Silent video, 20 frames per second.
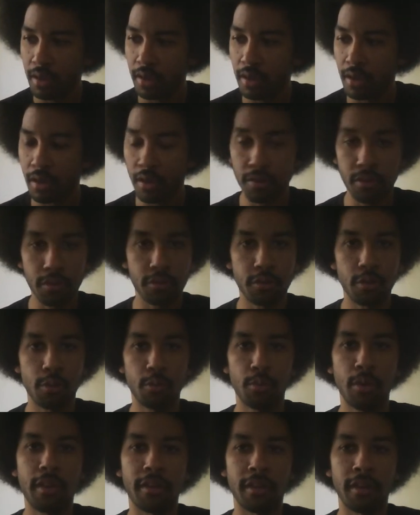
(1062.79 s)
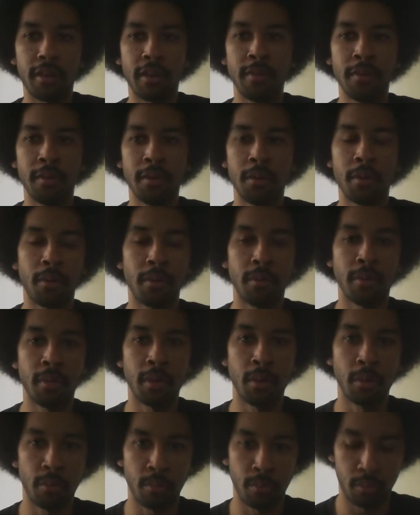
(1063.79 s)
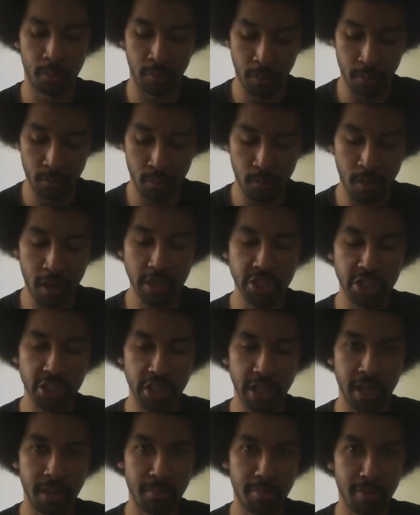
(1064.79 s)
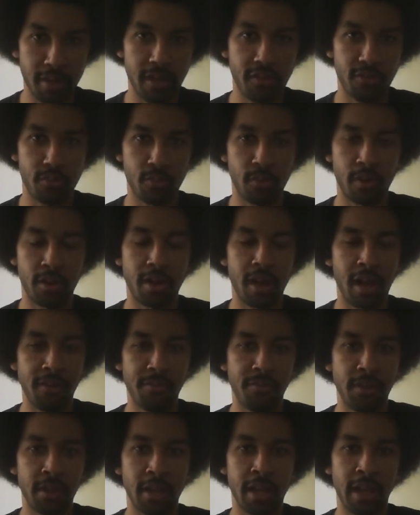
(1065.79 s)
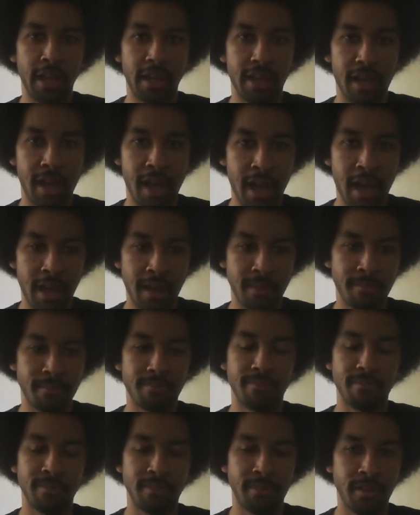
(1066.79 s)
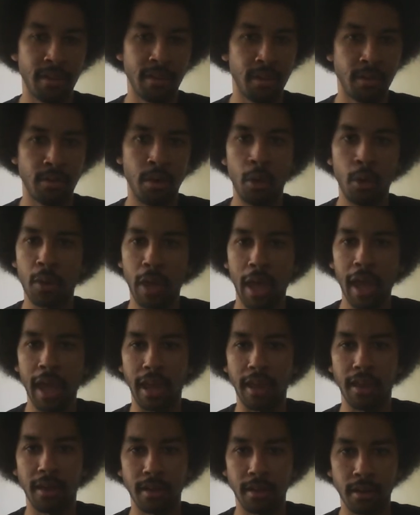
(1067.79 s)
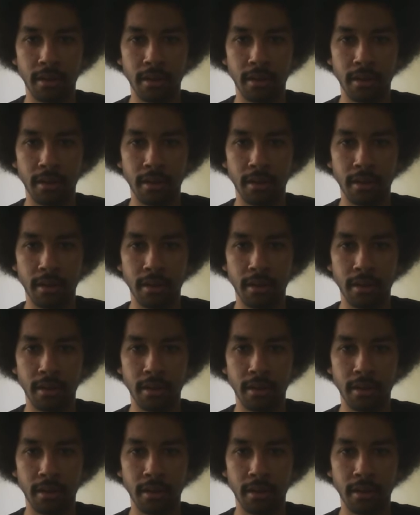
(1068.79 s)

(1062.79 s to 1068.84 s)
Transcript: because they're so recent, and they were watched in a place where I feel like I did okay,